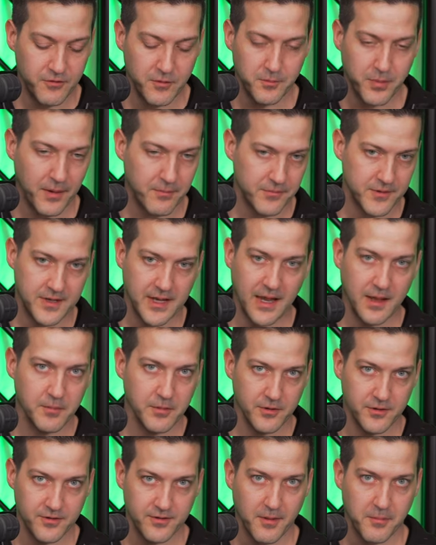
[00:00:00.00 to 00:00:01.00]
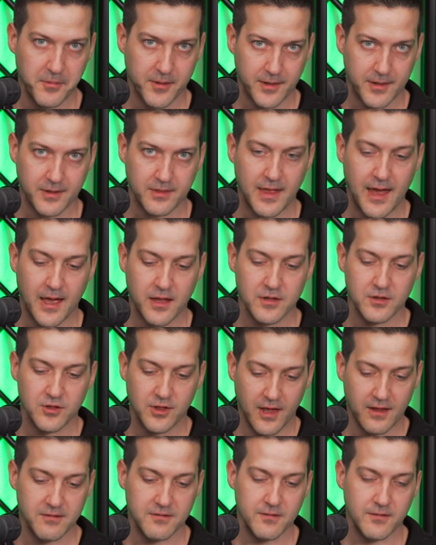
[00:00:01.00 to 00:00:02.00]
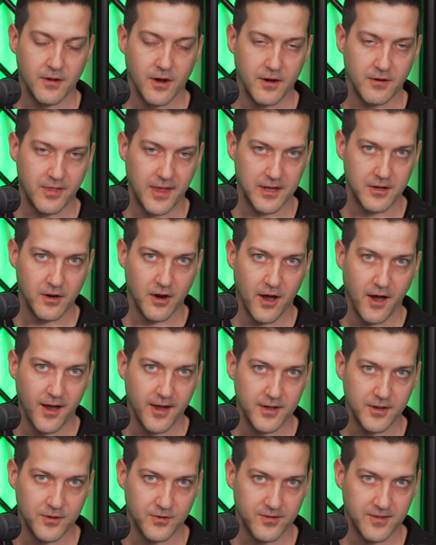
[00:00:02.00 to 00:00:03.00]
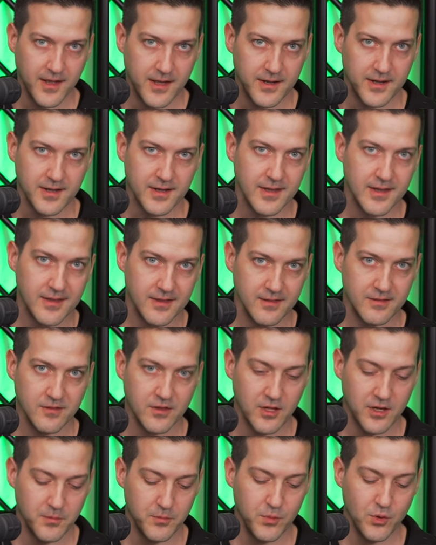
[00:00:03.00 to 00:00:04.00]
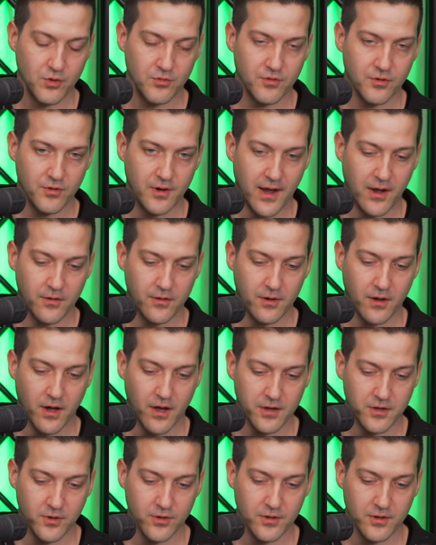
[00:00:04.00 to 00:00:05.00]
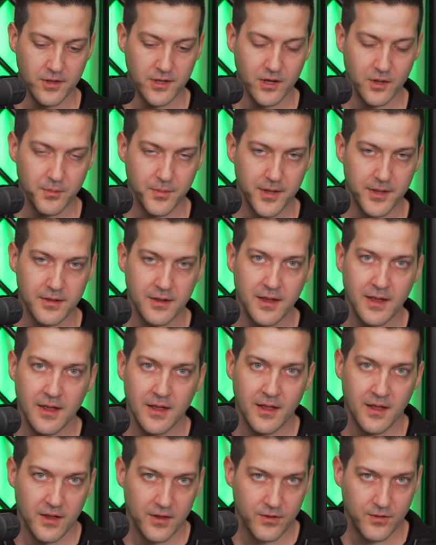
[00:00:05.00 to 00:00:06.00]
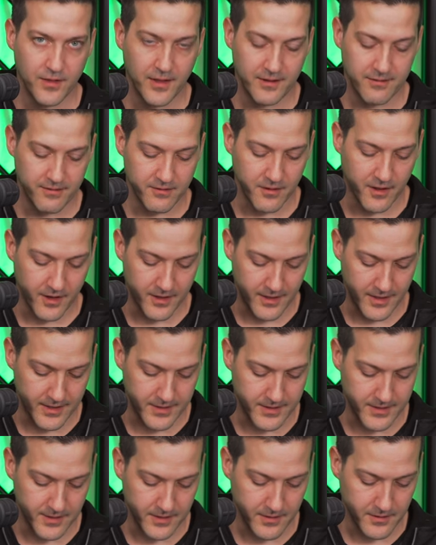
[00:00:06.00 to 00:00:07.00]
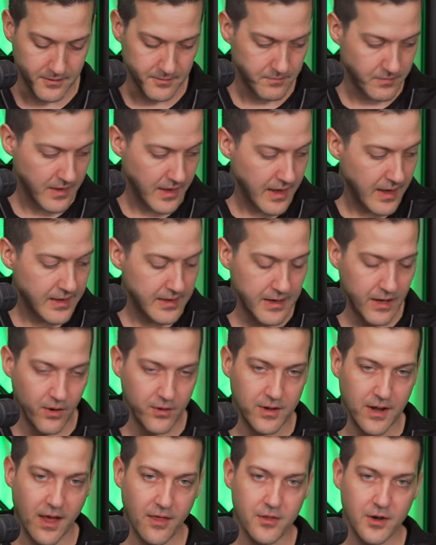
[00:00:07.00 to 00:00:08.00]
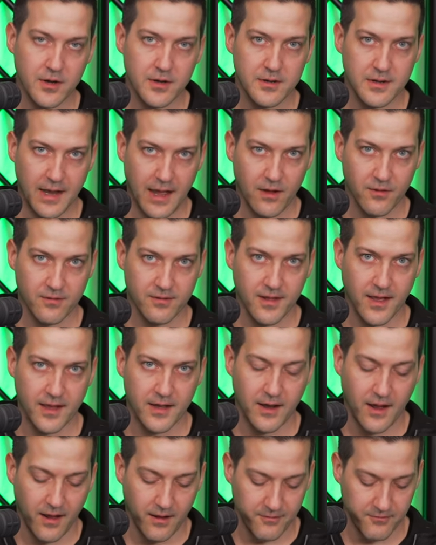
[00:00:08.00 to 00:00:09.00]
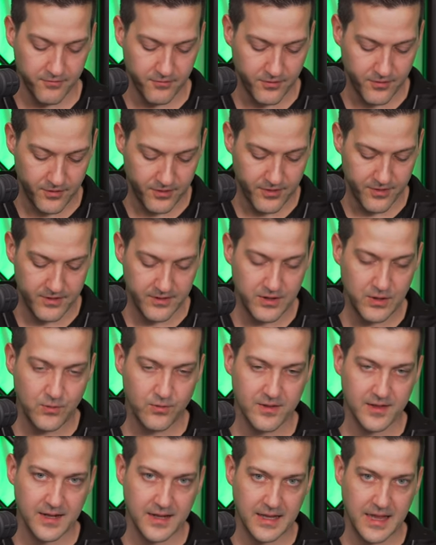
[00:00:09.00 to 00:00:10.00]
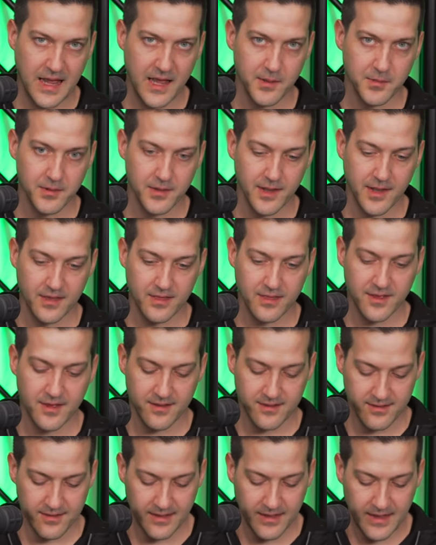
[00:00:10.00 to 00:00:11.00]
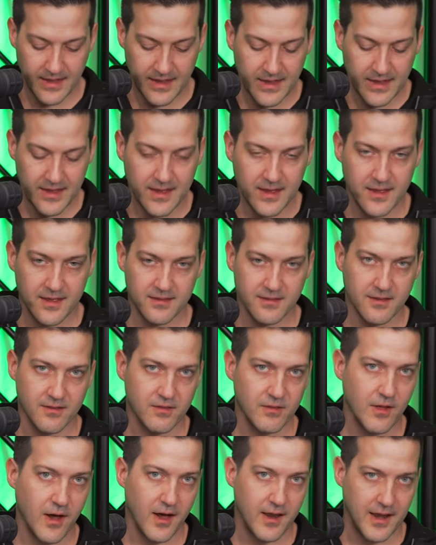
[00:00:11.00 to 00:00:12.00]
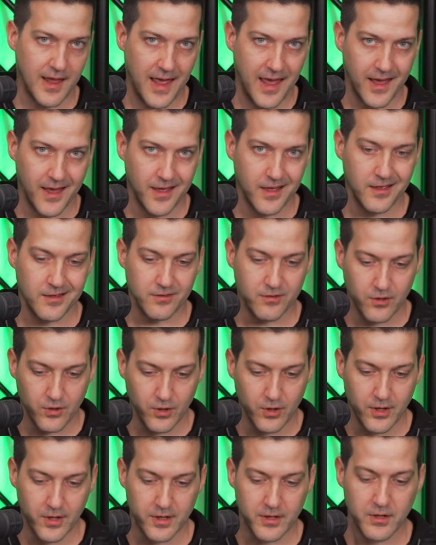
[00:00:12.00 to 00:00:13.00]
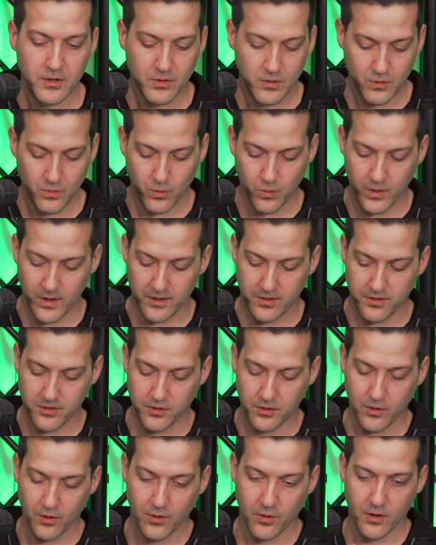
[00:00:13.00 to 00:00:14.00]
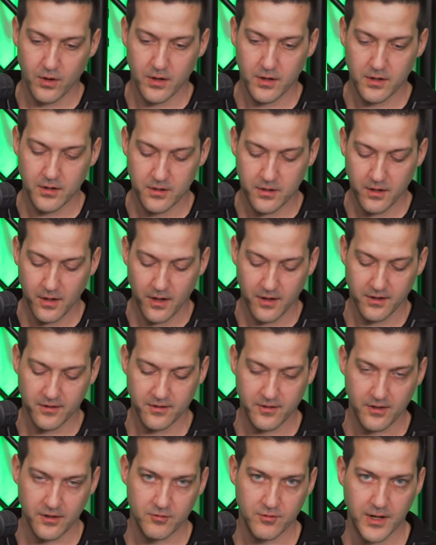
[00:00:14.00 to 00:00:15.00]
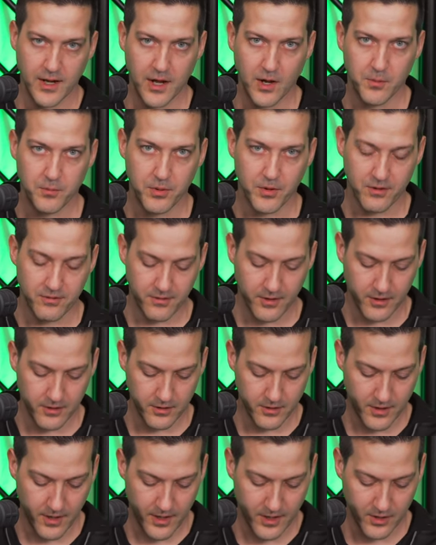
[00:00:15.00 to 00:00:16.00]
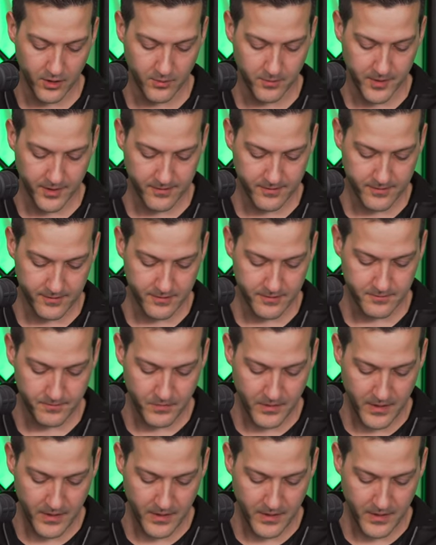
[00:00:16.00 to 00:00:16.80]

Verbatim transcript: you bump the table or something like that, chances are that your audio setting is going to move around on you a little bit, so that's not ideal. Now another downside of using a cable like this is it's not as good with your auxiliary outputs on your audio mixer.